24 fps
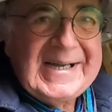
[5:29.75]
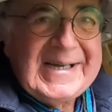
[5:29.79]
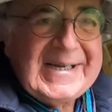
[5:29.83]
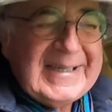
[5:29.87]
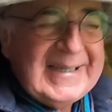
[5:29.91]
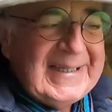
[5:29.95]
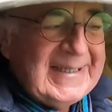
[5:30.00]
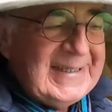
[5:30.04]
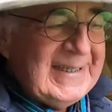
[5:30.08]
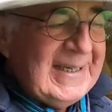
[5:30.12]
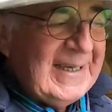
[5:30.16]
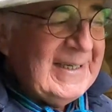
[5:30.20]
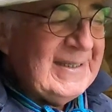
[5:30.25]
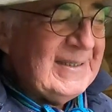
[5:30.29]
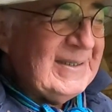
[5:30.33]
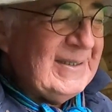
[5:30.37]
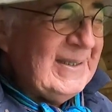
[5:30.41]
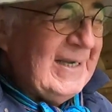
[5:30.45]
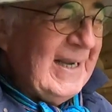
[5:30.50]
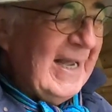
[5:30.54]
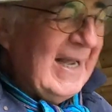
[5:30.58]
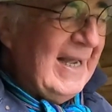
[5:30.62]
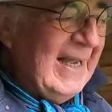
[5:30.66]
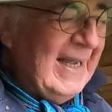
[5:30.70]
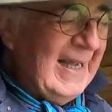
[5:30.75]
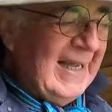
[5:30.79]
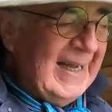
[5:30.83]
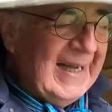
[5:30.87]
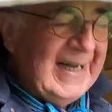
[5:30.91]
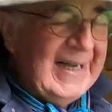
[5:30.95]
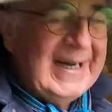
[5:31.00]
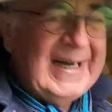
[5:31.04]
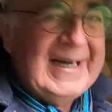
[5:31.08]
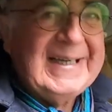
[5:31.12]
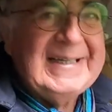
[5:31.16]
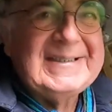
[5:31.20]

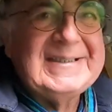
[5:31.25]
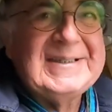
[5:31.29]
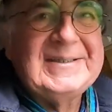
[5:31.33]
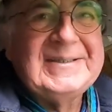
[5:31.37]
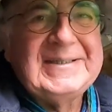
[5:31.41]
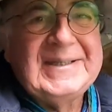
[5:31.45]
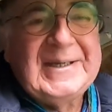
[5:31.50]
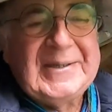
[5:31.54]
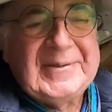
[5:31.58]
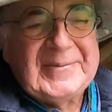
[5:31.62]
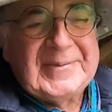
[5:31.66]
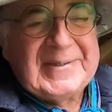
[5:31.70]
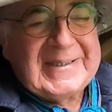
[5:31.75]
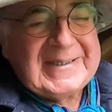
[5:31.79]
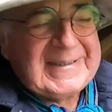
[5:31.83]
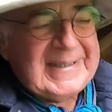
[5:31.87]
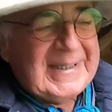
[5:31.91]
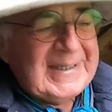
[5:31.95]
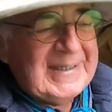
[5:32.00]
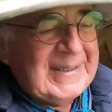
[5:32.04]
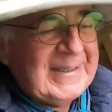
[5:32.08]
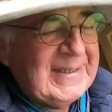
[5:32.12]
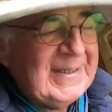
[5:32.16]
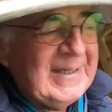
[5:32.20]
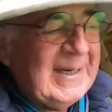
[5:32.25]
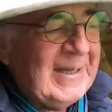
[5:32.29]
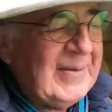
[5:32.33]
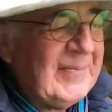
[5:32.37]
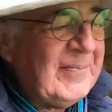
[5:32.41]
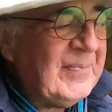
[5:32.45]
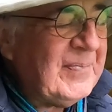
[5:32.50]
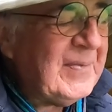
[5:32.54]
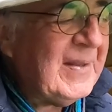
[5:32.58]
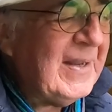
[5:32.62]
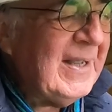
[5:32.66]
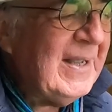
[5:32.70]
I don't know, but it's
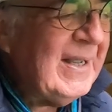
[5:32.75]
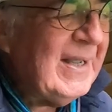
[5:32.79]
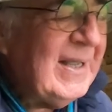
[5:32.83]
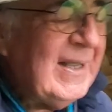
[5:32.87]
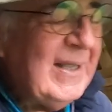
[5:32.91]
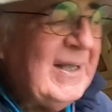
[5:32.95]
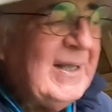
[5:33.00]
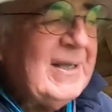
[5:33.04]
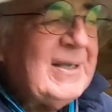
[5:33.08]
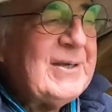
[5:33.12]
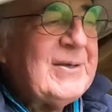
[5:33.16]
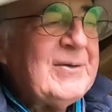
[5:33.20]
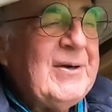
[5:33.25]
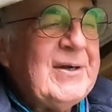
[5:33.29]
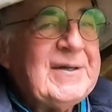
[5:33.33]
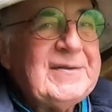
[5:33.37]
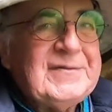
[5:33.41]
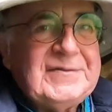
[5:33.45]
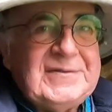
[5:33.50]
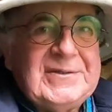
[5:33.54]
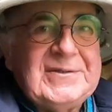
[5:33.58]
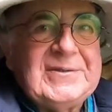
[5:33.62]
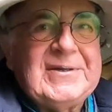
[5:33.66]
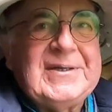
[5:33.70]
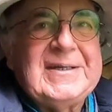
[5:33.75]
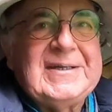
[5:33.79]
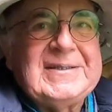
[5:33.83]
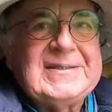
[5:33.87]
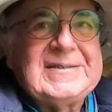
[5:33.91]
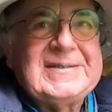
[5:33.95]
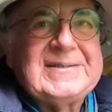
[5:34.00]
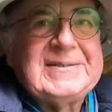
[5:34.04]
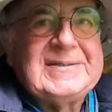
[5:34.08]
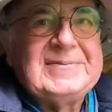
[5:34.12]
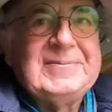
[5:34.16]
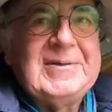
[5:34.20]
done quite a few
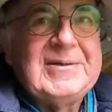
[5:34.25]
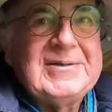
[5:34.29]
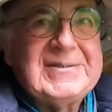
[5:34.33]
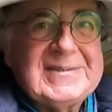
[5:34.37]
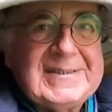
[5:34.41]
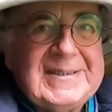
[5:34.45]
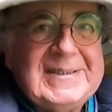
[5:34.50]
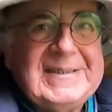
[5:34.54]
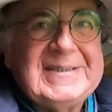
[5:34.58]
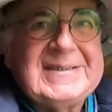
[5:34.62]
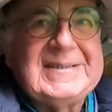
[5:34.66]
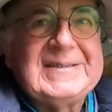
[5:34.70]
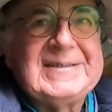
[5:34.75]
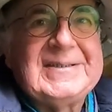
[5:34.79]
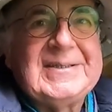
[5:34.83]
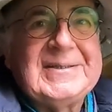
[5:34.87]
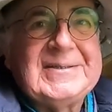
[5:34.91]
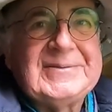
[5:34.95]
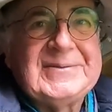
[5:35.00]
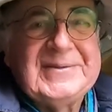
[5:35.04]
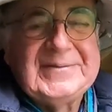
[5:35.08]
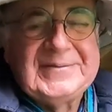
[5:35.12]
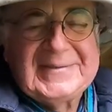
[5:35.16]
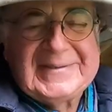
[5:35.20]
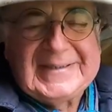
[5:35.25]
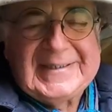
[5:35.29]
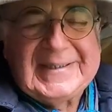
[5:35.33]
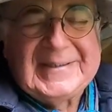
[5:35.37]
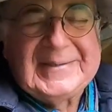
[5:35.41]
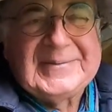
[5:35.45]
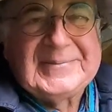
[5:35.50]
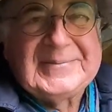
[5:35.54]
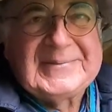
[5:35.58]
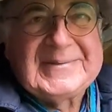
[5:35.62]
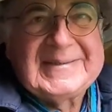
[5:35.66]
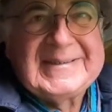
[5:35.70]
hours, most seasons on the River
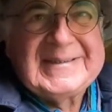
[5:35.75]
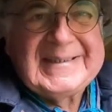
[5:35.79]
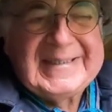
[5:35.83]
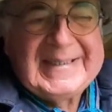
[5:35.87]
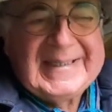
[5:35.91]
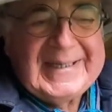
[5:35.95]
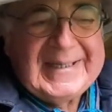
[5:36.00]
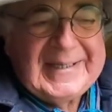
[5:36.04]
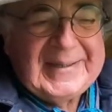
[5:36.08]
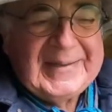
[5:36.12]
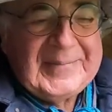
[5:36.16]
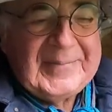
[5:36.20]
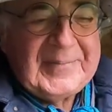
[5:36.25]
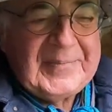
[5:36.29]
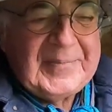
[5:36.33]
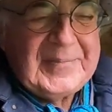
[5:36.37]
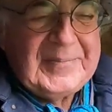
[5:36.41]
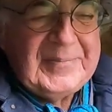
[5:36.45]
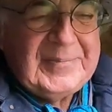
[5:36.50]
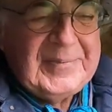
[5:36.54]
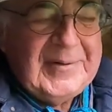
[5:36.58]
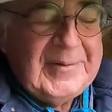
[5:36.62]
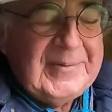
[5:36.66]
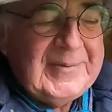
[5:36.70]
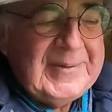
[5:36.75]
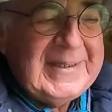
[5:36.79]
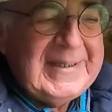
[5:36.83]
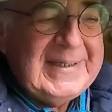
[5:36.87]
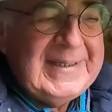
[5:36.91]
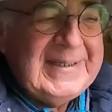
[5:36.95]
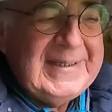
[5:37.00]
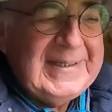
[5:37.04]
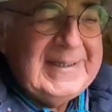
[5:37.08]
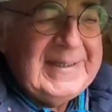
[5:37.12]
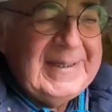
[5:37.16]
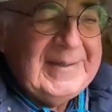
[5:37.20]
Thames.
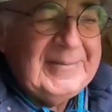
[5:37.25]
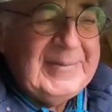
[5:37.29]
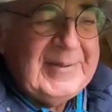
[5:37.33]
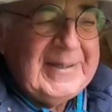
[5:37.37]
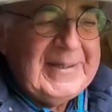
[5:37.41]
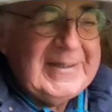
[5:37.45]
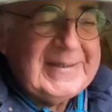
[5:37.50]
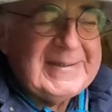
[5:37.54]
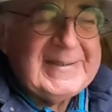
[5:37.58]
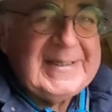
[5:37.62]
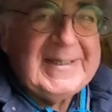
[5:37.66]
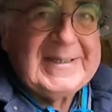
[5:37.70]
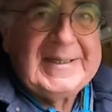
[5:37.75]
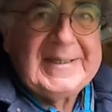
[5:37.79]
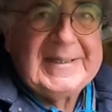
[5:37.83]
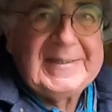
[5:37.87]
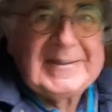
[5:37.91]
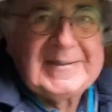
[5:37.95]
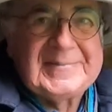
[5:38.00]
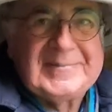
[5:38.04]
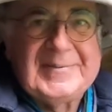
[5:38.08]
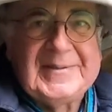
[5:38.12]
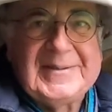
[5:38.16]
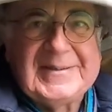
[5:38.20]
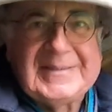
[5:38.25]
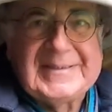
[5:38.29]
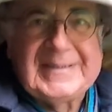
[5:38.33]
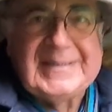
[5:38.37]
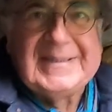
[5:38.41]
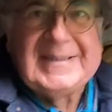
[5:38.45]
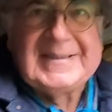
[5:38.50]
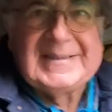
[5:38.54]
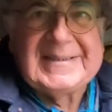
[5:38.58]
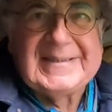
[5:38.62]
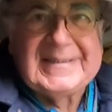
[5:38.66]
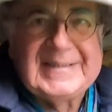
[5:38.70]
Probably about 10 hours per
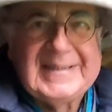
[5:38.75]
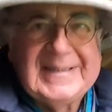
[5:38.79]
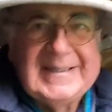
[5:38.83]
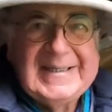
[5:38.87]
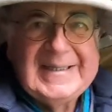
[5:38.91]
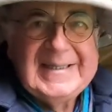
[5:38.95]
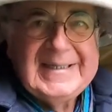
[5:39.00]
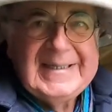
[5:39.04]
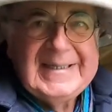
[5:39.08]
season.